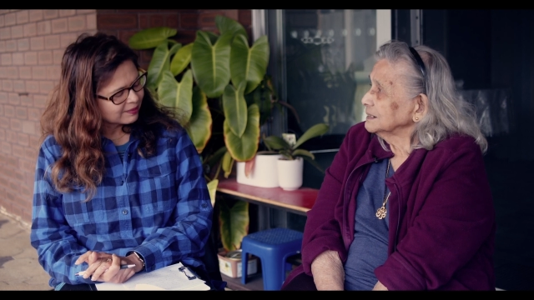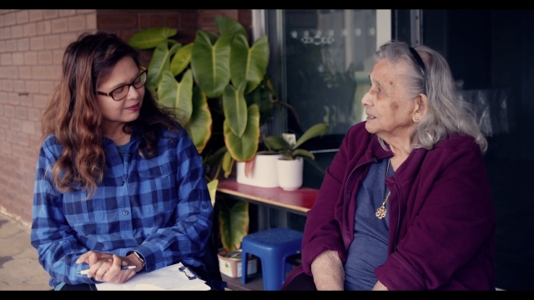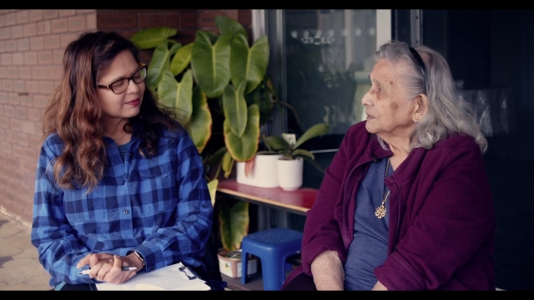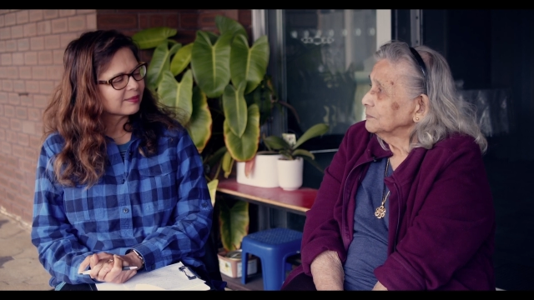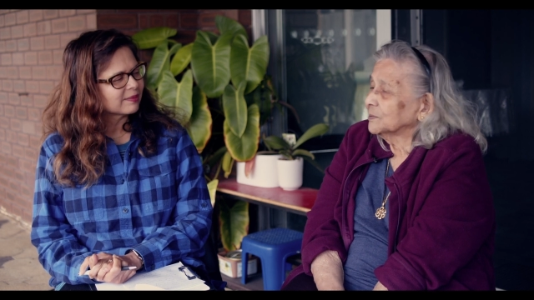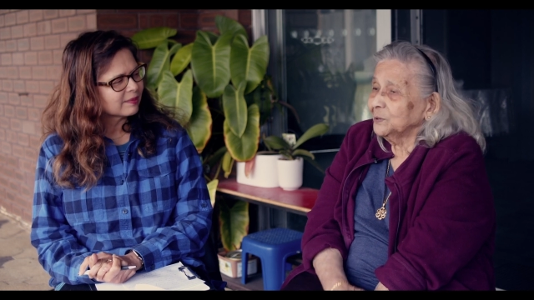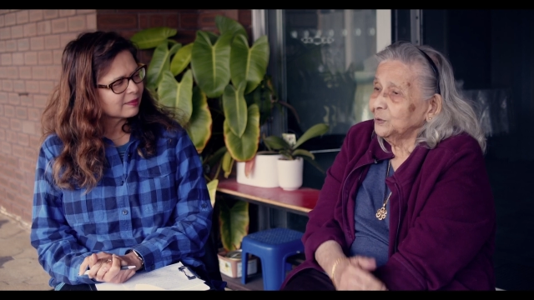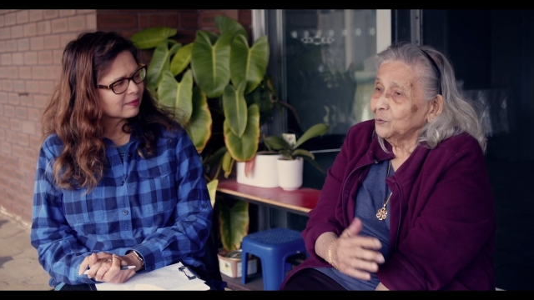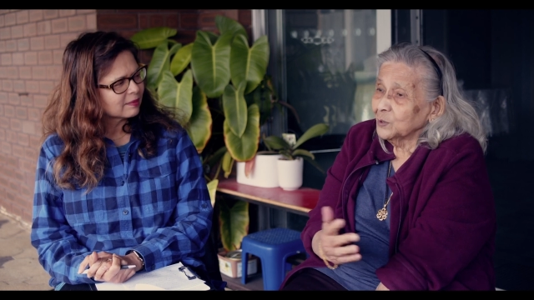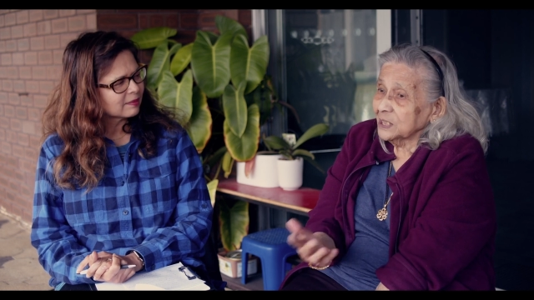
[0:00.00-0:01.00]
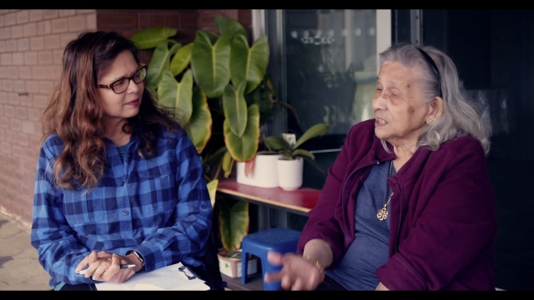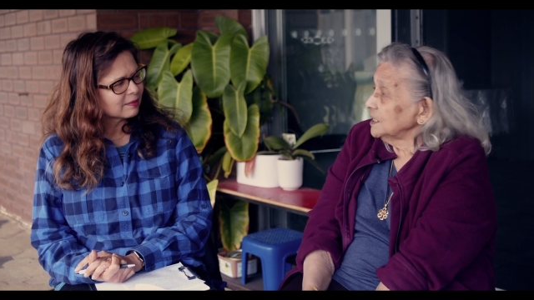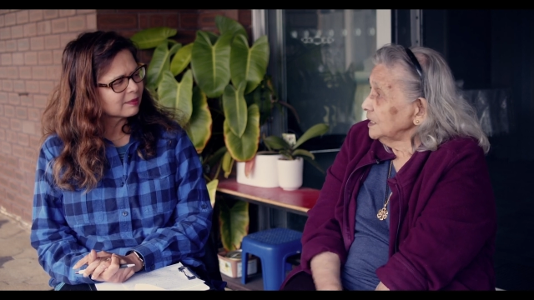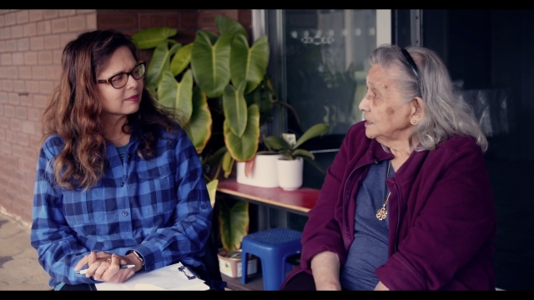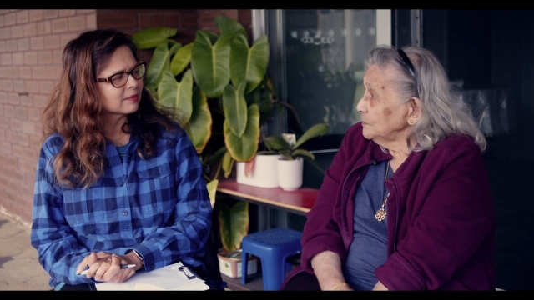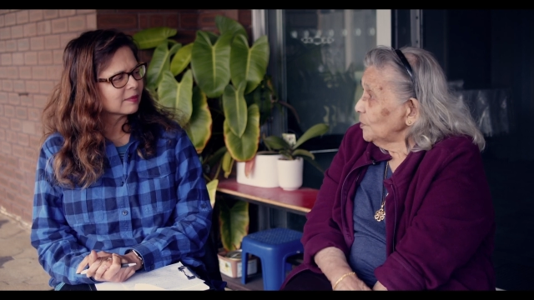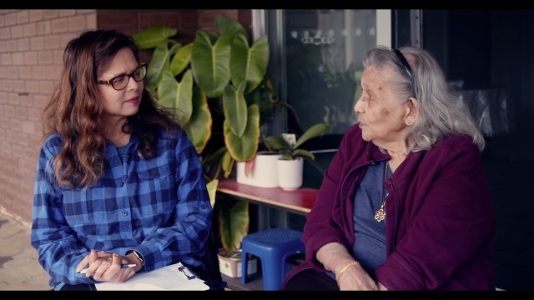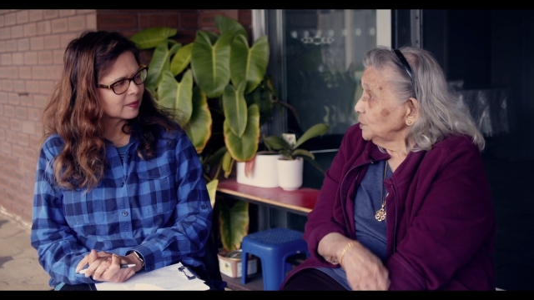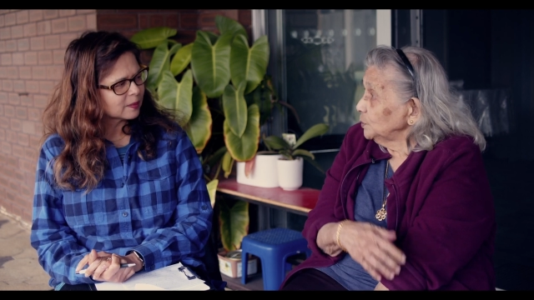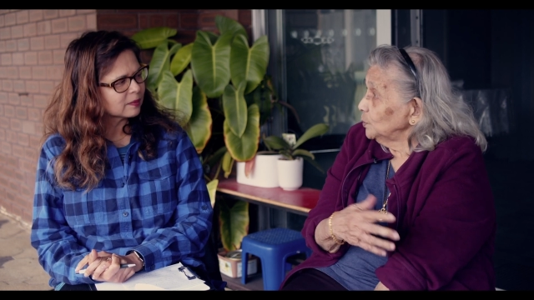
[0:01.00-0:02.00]
Speaker 1: Mm. Because you don't see her
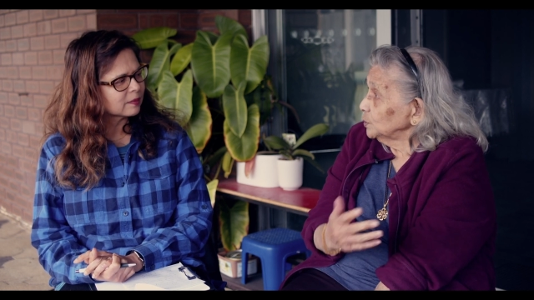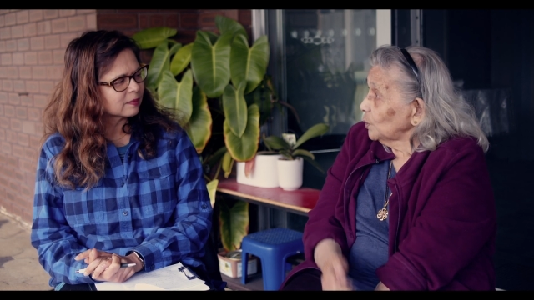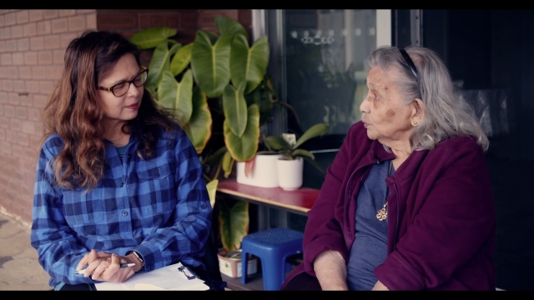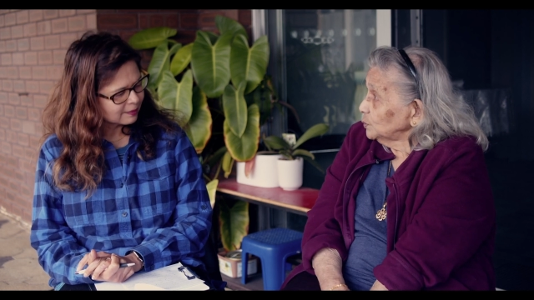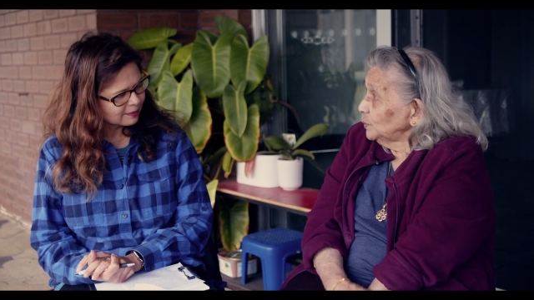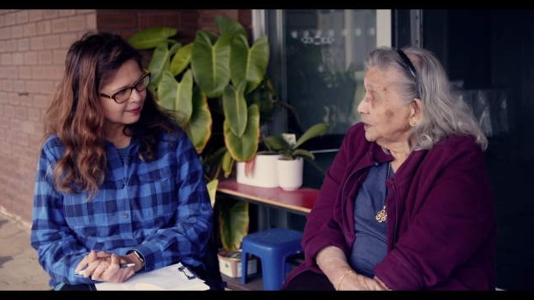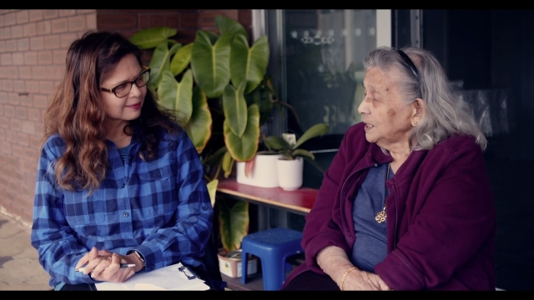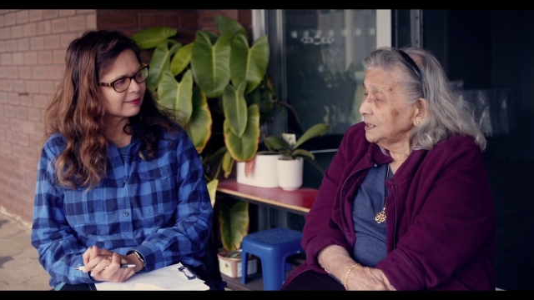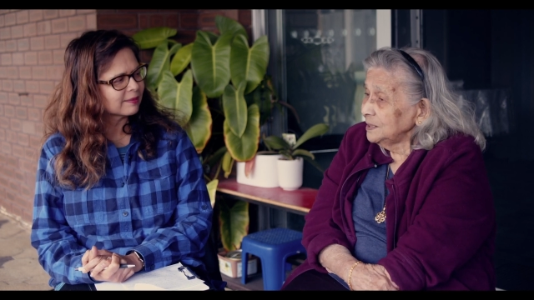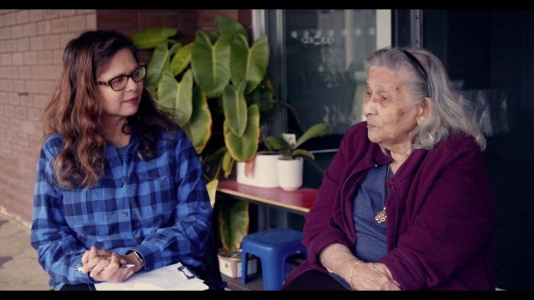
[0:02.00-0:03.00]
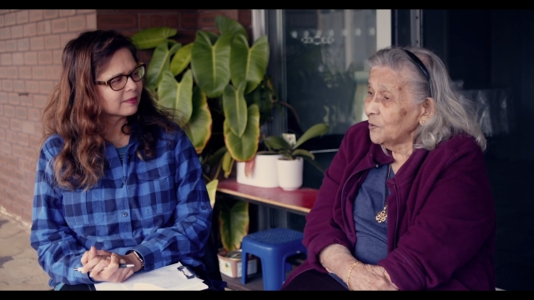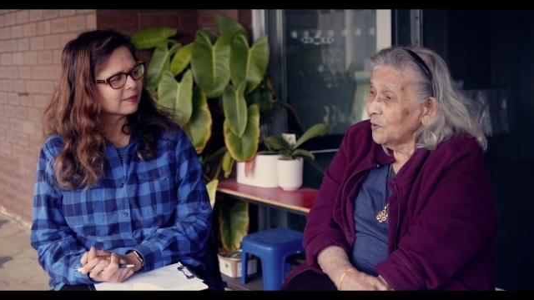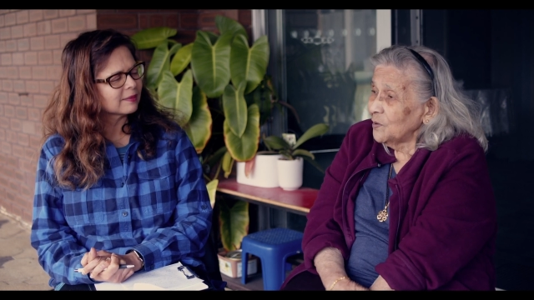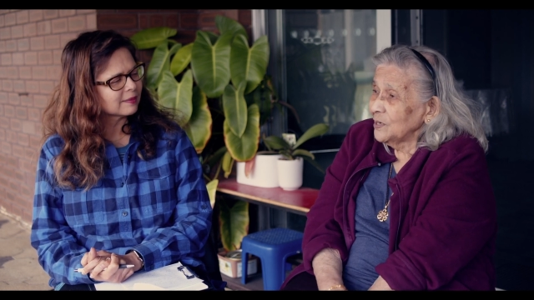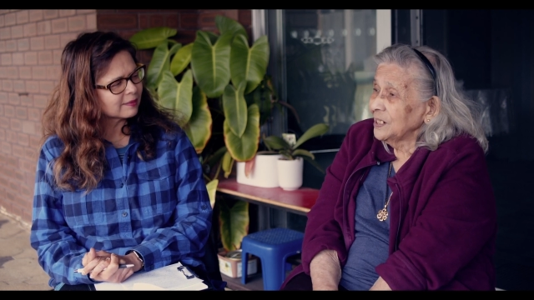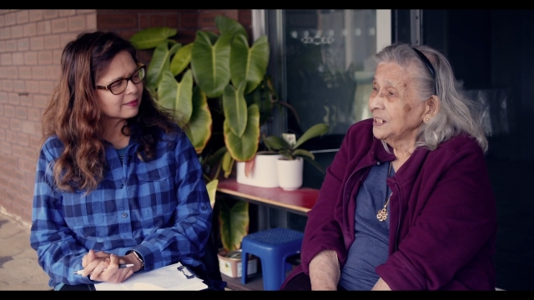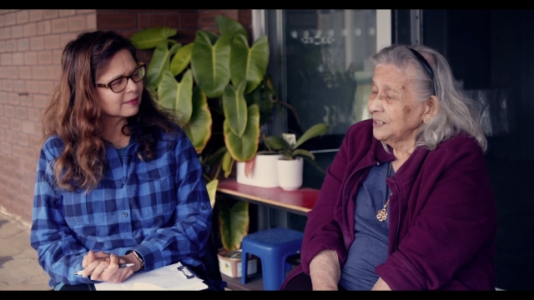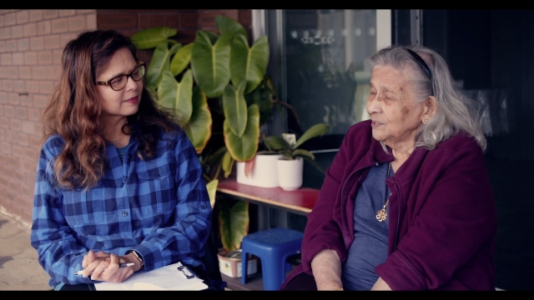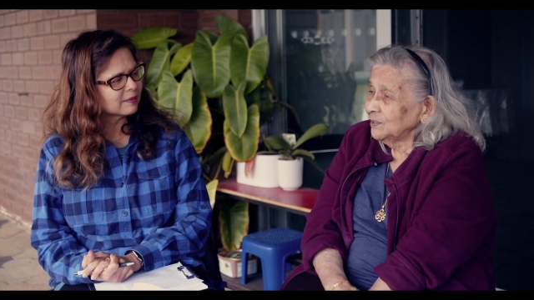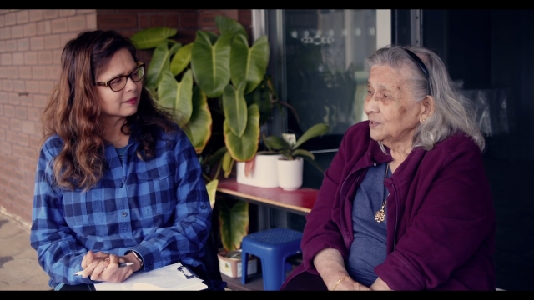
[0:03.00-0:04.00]
anymore, you don't talk to her anymore, mm. you
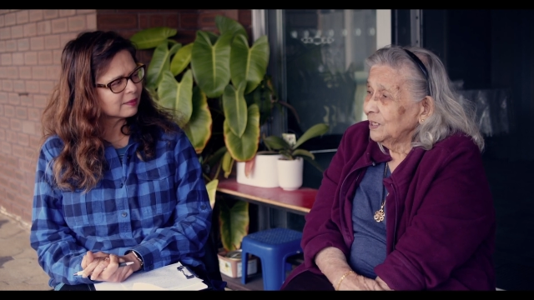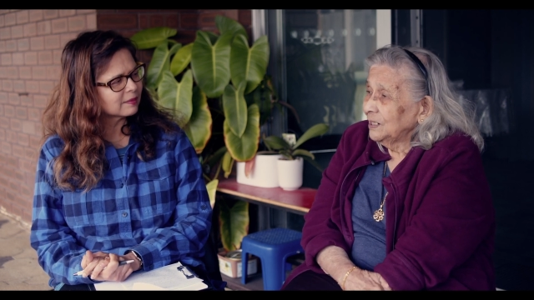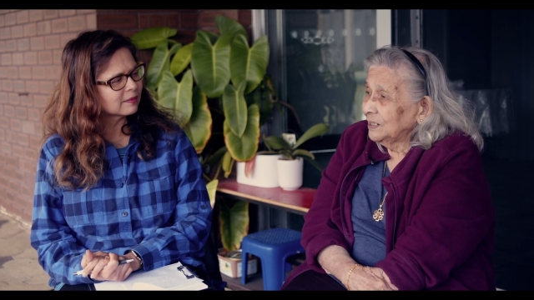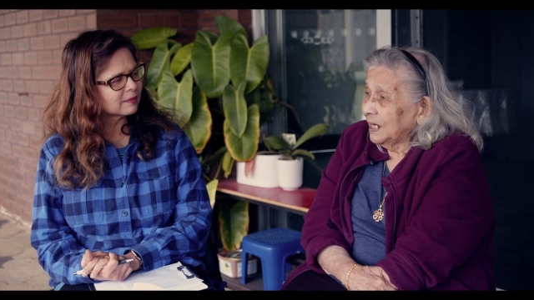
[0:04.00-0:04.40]
know. Mm.